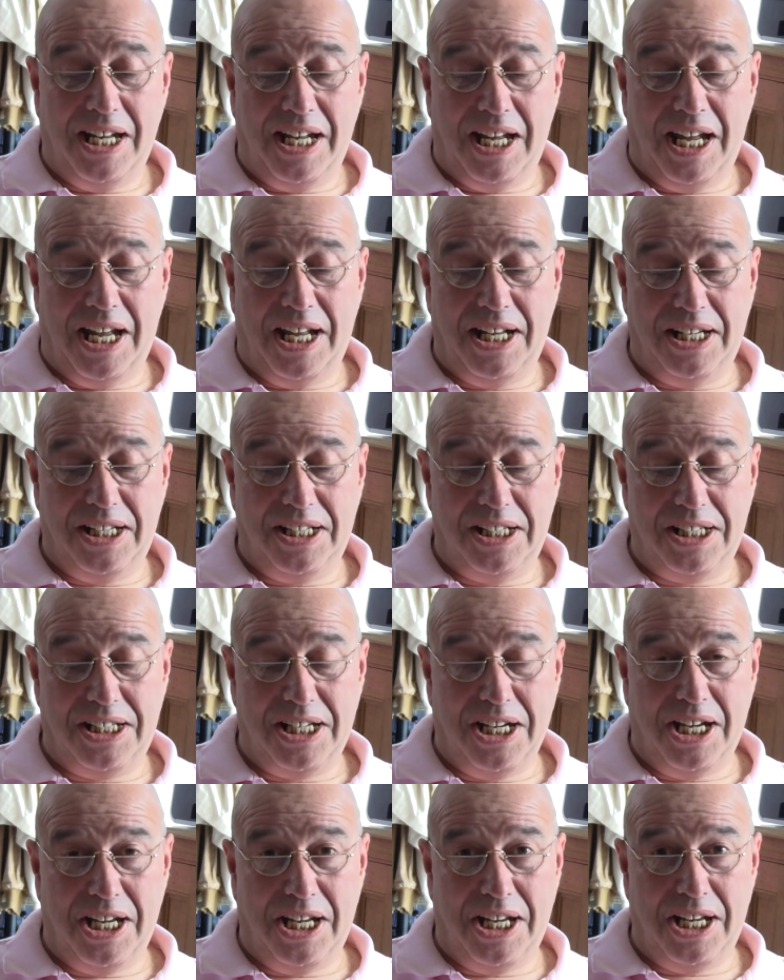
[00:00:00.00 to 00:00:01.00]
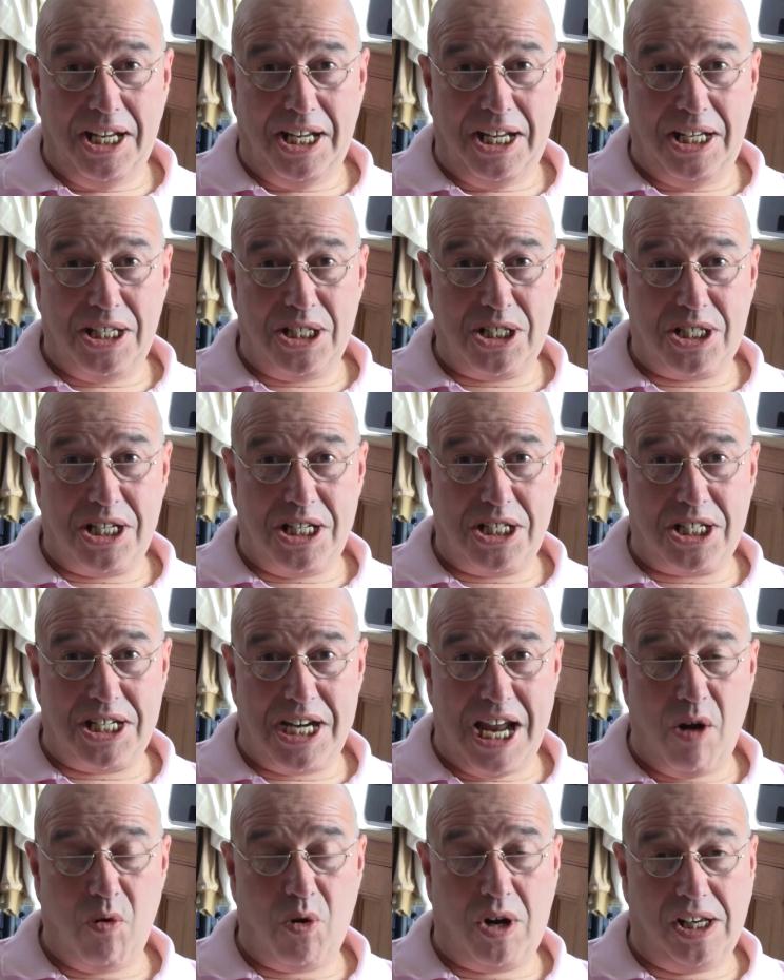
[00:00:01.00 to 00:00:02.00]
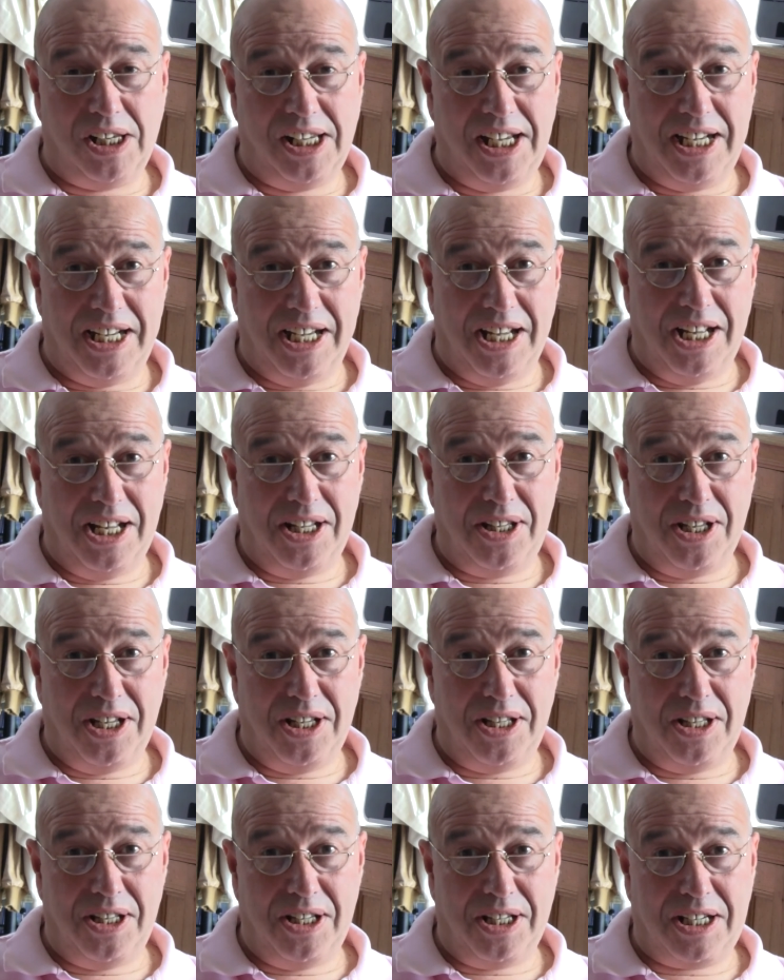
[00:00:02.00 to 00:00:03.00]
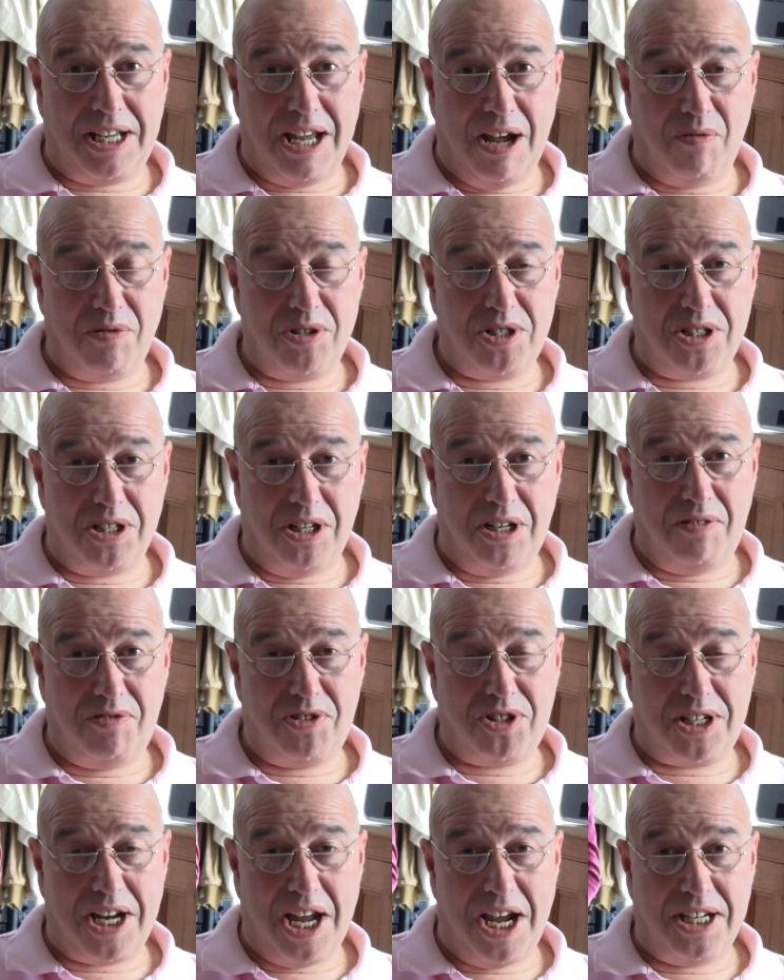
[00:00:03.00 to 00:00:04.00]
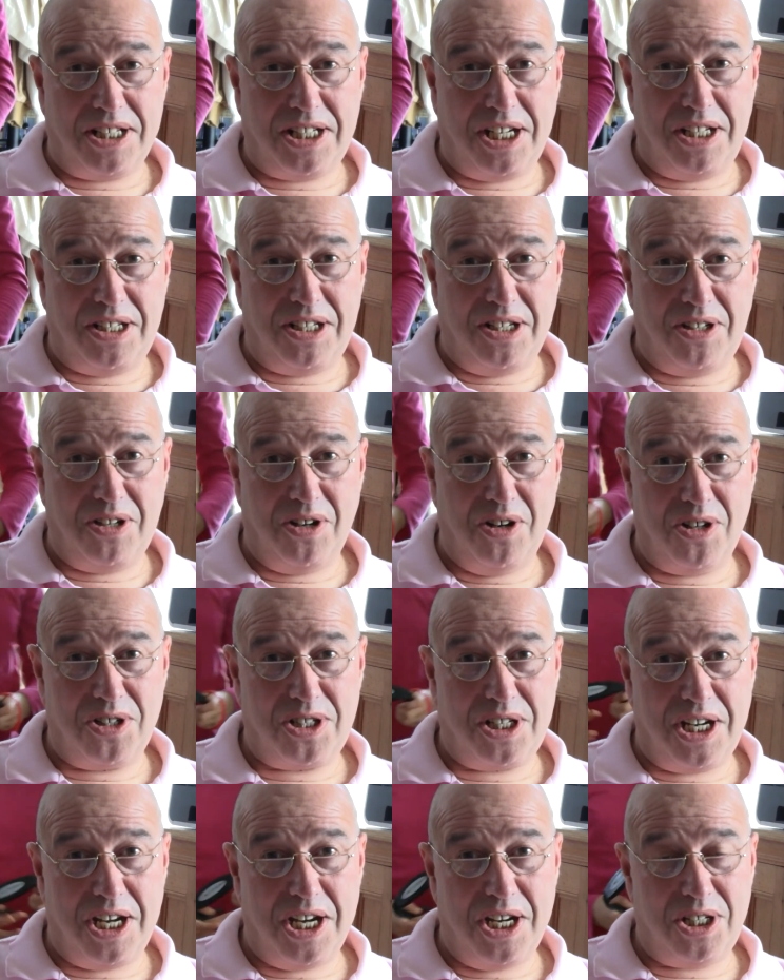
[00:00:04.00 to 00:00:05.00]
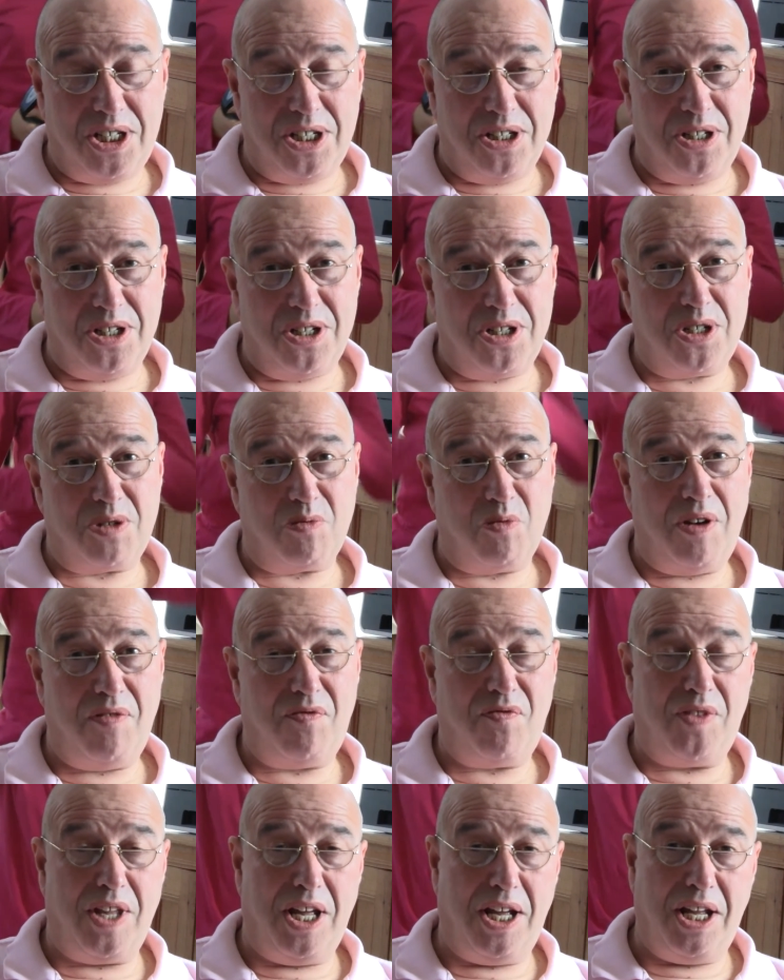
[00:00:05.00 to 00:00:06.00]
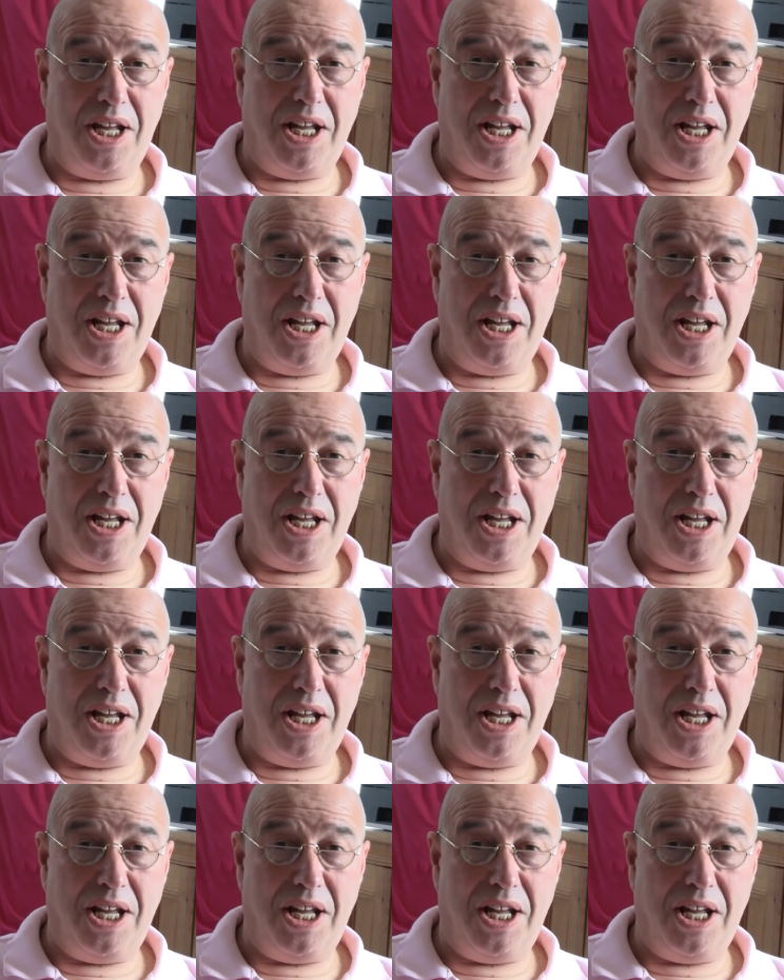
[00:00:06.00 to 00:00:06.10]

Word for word: and it's, it's now clear that the council have started negotiations with